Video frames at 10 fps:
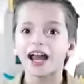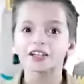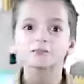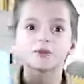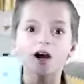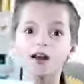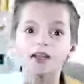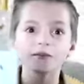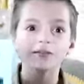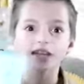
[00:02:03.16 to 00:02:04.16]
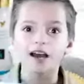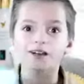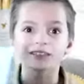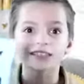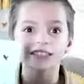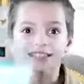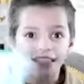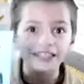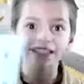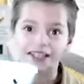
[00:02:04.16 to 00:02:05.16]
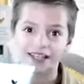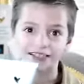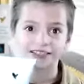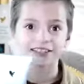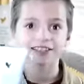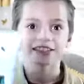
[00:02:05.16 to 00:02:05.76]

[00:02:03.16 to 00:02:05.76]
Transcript: as body without stickiness.